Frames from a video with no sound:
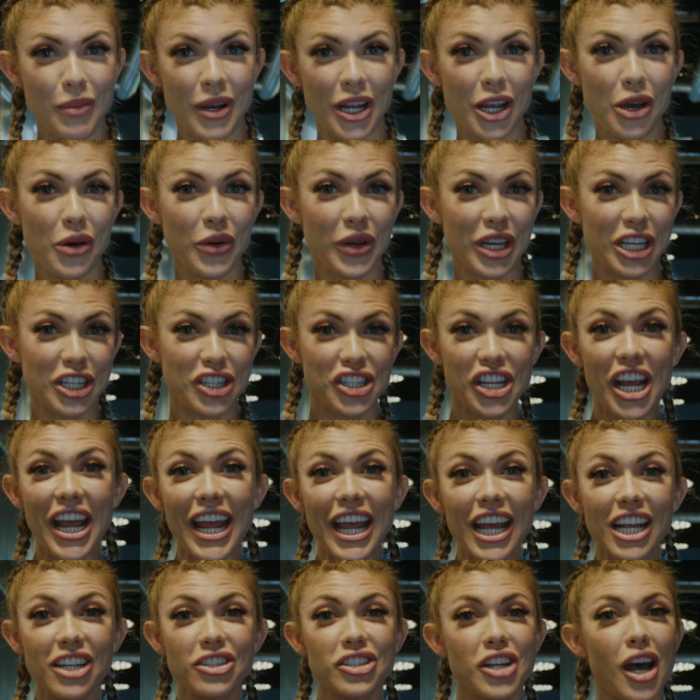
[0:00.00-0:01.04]
I'm gonna go get
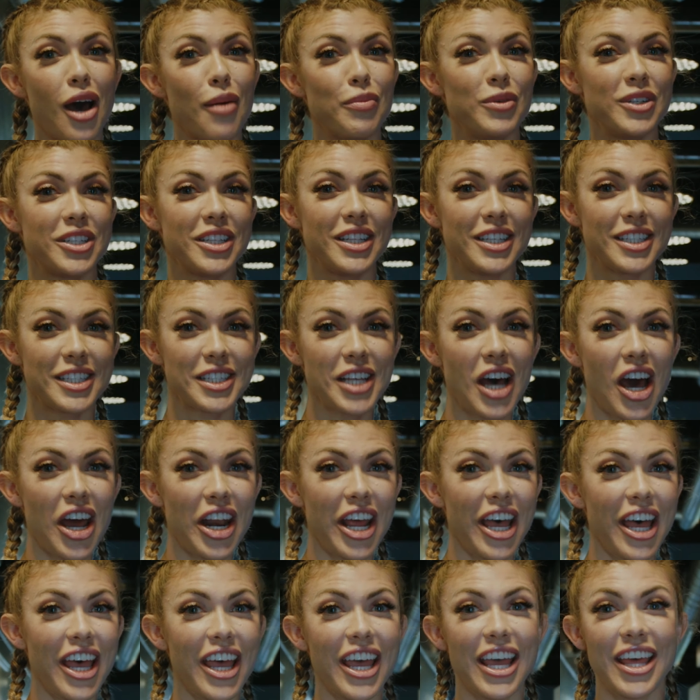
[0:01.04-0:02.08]
changed, hop into the
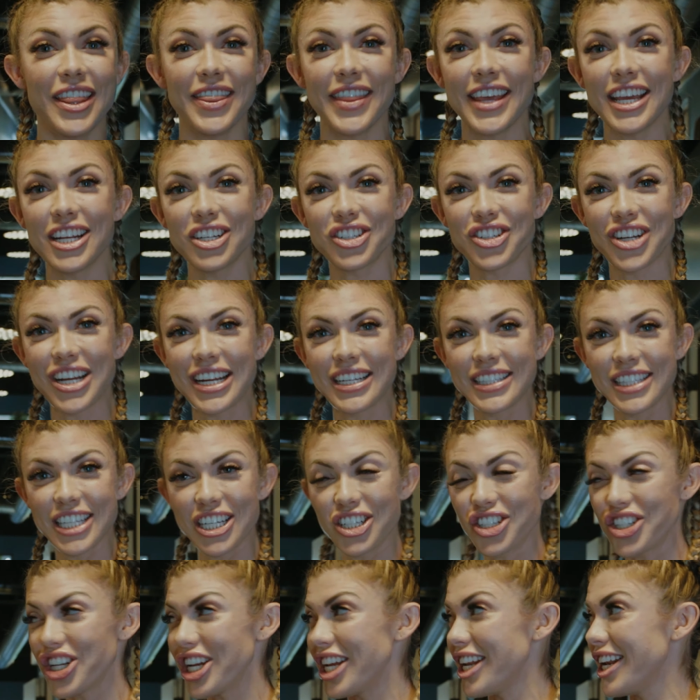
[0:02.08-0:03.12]
sauna, and then
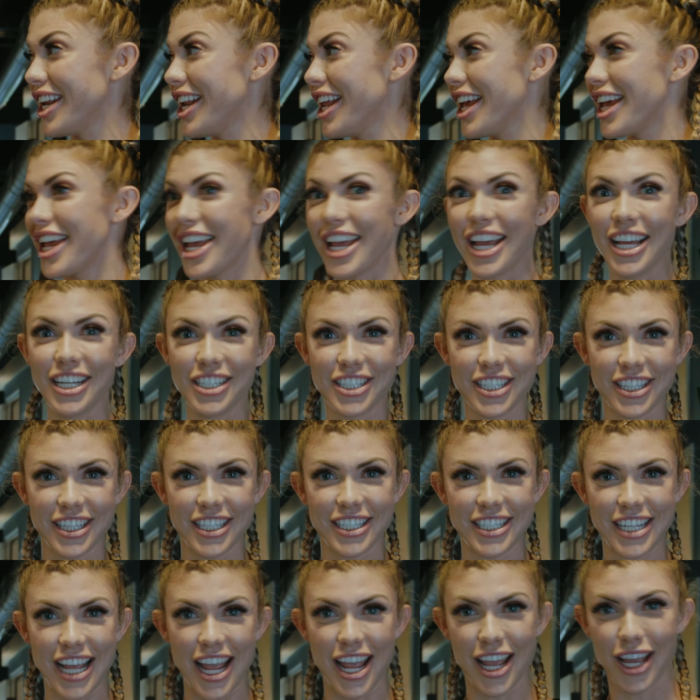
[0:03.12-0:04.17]
transition into
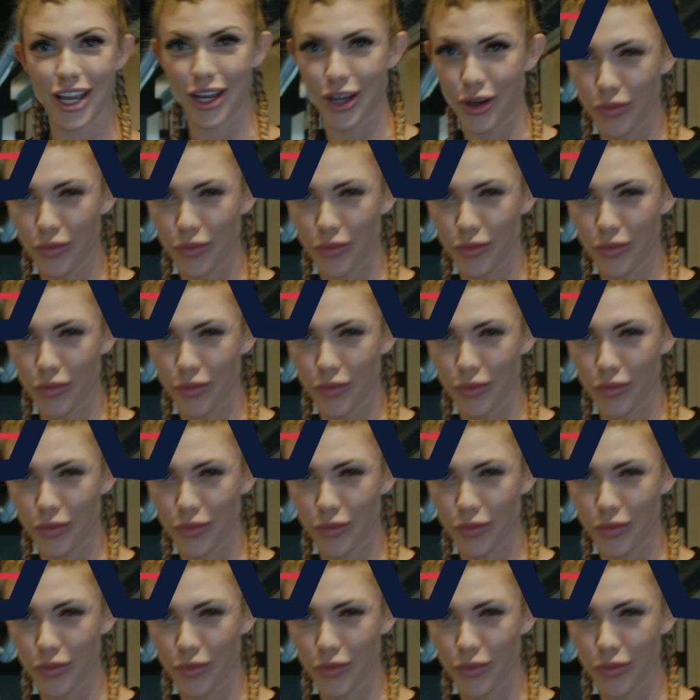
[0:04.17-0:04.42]
the tank.